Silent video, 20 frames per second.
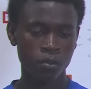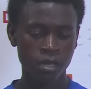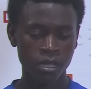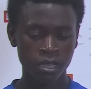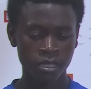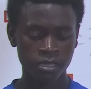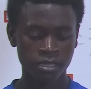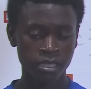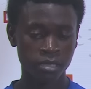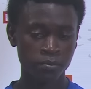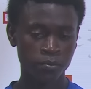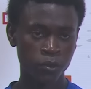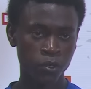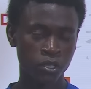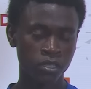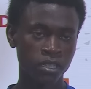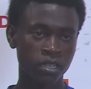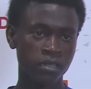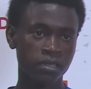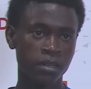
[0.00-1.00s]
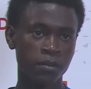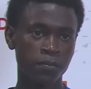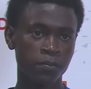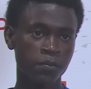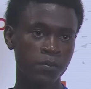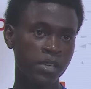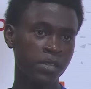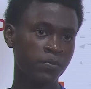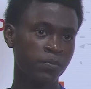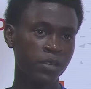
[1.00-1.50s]
Well, it's important.
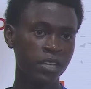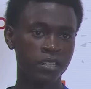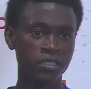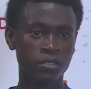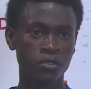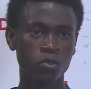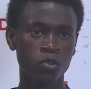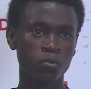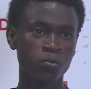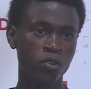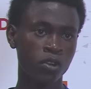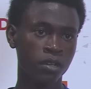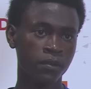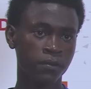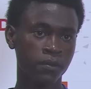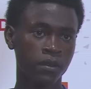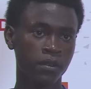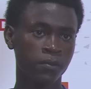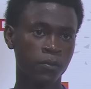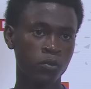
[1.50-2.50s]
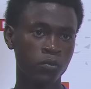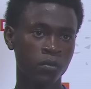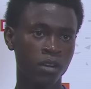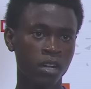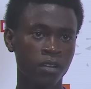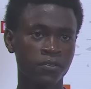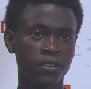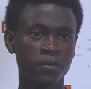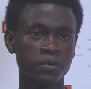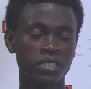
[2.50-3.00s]
I've been playing schoolboy
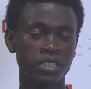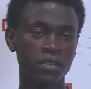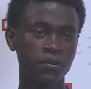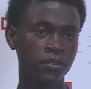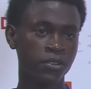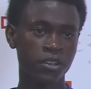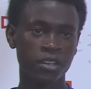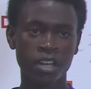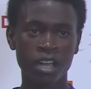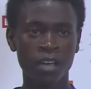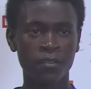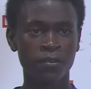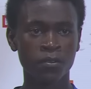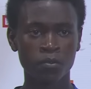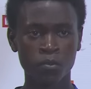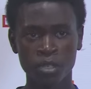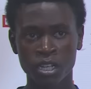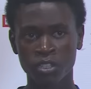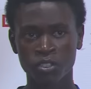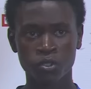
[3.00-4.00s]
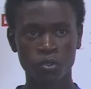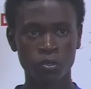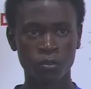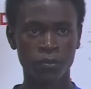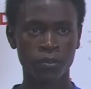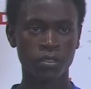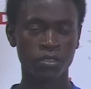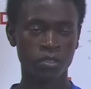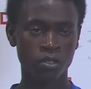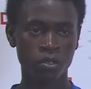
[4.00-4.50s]
football from seventh grade. I haven't won a
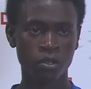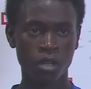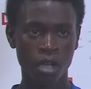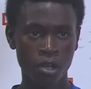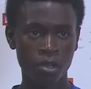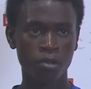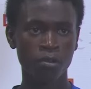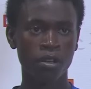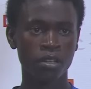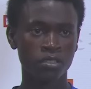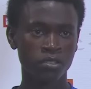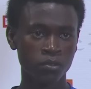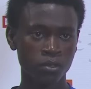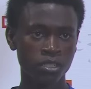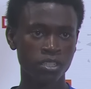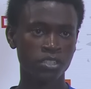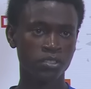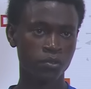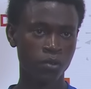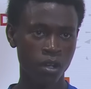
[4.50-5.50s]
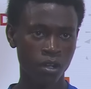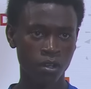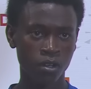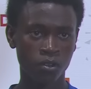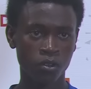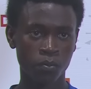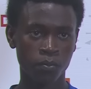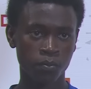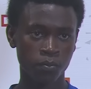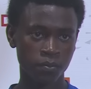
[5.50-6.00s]
trophy, so I want to win this Walker
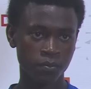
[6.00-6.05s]
Cup.